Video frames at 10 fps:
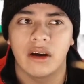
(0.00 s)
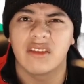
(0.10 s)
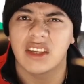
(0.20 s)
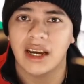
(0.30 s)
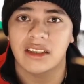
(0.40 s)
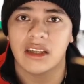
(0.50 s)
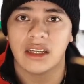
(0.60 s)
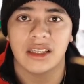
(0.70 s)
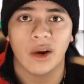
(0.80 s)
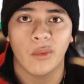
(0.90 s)
tech
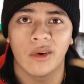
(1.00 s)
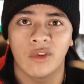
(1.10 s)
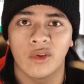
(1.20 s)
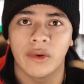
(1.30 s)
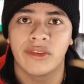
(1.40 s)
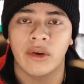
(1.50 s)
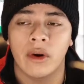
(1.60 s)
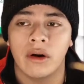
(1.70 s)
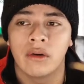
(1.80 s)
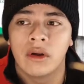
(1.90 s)
stocks that weren't doing so
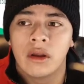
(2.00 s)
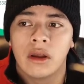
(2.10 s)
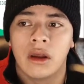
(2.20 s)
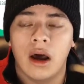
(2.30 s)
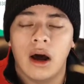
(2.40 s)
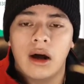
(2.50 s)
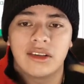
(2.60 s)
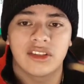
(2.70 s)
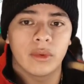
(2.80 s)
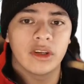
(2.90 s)
well.
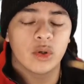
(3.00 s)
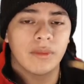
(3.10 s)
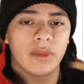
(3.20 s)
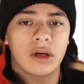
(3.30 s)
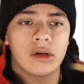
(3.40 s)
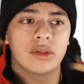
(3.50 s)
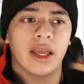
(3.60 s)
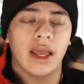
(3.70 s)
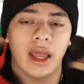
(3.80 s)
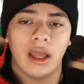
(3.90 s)
So we trimmed those
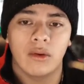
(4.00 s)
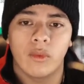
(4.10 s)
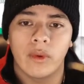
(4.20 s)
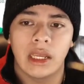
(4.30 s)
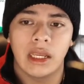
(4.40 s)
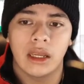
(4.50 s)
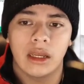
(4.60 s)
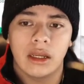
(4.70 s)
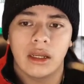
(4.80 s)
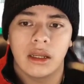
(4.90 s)
and we
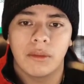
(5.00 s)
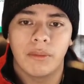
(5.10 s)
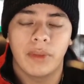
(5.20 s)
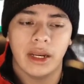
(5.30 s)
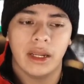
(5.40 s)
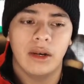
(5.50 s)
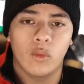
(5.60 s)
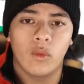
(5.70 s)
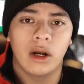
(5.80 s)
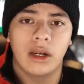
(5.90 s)
put
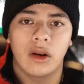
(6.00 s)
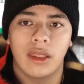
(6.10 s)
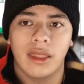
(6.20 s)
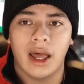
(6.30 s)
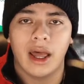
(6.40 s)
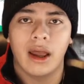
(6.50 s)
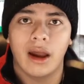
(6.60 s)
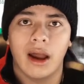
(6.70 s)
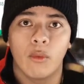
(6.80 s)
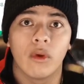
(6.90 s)
in one that
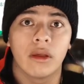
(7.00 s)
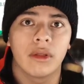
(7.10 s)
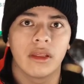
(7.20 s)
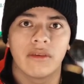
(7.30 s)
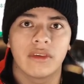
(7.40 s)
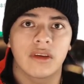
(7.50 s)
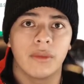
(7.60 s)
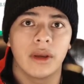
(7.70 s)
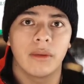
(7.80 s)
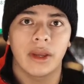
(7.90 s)
I really believe is going
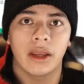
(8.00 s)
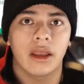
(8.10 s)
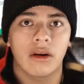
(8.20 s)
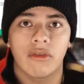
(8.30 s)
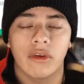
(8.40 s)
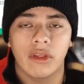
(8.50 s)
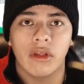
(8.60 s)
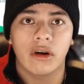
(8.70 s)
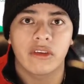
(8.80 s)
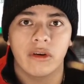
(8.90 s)
to be a big hitter for the
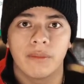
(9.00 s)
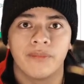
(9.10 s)
long term.